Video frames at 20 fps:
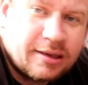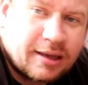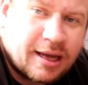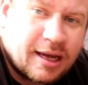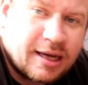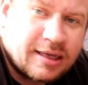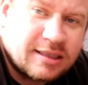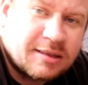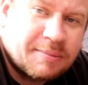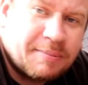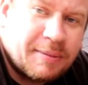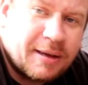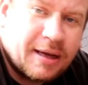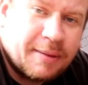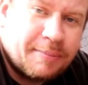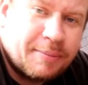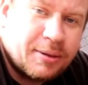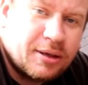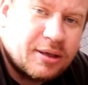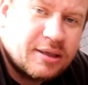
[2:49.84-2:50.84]
the cask
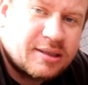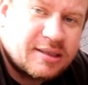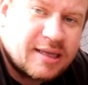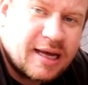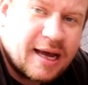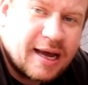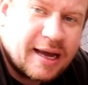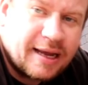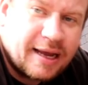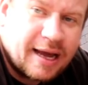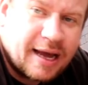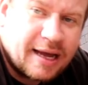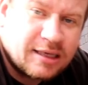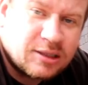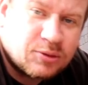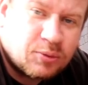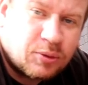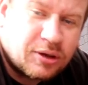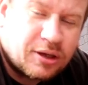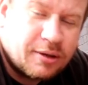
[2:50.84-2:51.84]
beer per se
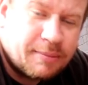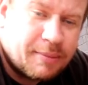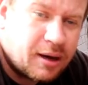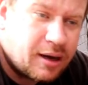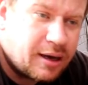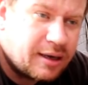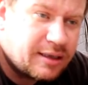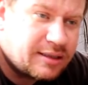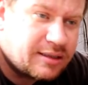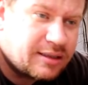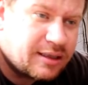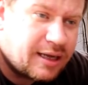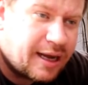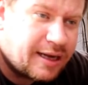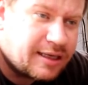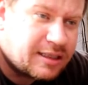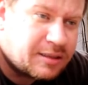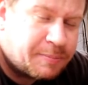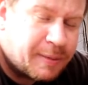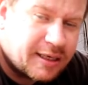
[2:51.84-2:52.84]
as what you might
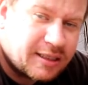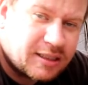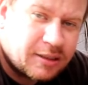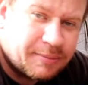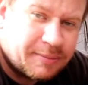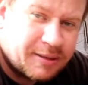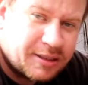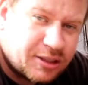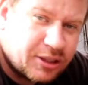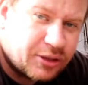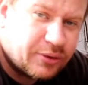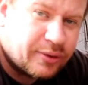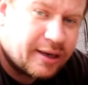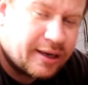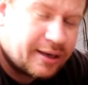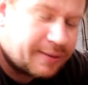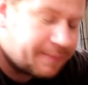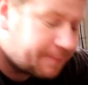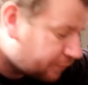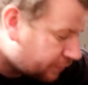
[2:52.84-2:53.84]
expect to be
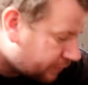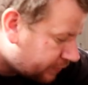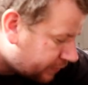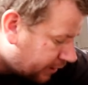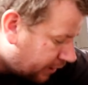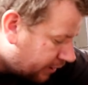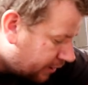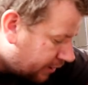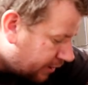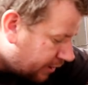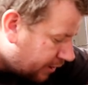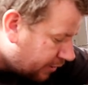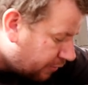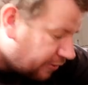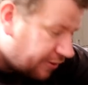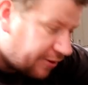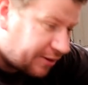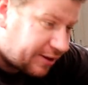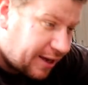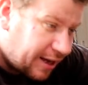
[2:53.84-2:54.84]
doing
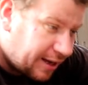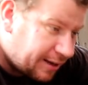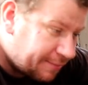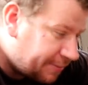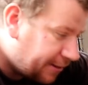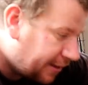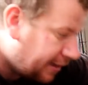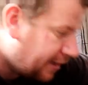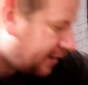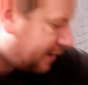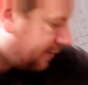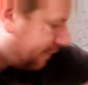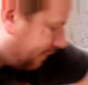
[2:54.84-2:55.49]
with a keg beer